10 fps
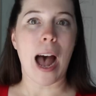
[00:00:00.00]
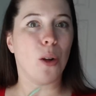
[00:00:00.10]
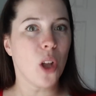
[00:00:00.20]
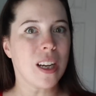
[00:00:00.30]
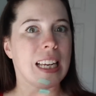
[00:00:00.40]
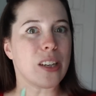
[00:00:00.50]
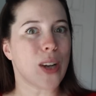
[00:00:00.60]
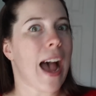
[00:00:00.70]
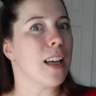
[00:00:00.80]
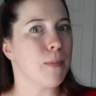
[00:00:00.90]
how long each
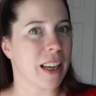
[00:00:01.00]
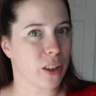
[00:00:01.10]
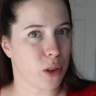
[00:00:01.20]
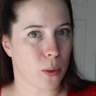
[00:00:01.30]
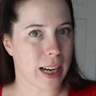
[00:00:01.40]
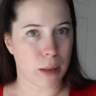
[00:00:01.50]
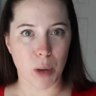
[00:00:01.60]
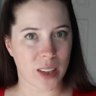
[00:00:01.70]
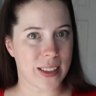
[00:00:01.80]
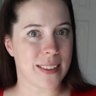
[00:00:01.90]
aspect of the writing
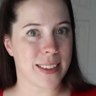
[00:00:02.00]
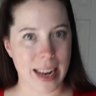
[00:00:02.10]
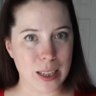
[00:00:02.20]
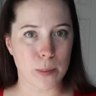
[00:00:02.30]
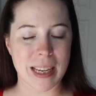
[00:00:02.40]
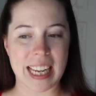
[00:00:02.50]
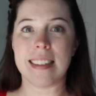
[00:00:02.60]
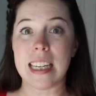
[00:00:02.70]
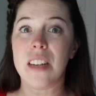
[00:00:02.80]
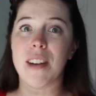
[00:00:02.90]
process takes me, and
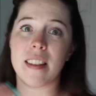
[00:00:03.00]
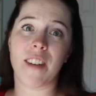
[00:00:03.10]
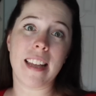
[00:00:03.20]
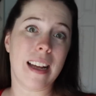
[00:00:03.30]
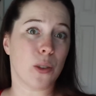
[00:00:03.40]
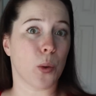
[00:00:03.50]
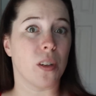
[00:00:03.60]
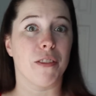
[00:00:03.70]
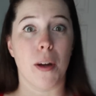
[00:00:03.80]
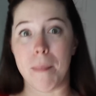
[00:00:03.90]
seeing if I find that sort
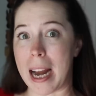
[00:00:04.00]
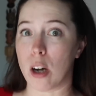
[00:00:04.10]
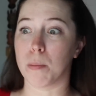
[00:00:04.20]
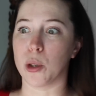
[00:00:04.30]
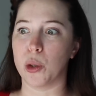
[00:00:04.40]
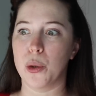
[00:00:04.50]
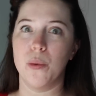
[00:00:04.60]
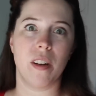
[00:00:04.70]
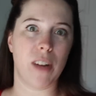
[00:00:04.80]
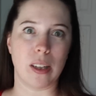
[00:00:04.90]
of comparable to
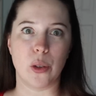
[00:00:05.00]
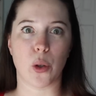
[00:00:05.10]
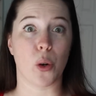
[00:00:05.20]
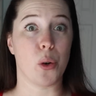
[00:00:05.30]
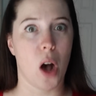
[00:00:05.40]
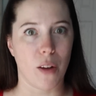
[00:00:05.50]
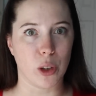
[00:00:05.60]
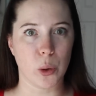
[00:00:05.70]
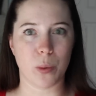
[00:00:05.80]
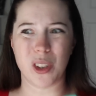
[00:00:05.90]
novellas or
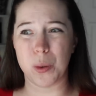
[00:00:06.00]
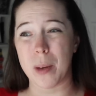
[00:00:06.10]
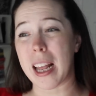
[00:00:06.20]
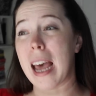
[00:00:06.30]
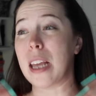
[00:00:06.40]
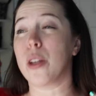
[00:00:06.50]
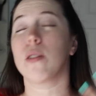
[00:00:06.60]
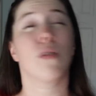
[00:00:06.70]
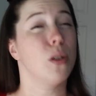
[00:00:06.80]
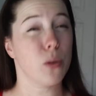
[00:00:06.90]
novels, which is what I
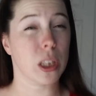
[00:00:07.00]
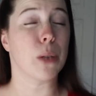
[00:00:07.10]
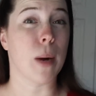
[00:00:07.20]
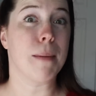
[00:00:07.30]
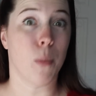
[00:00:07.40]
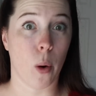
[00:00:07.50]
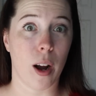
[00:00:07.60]
usually write more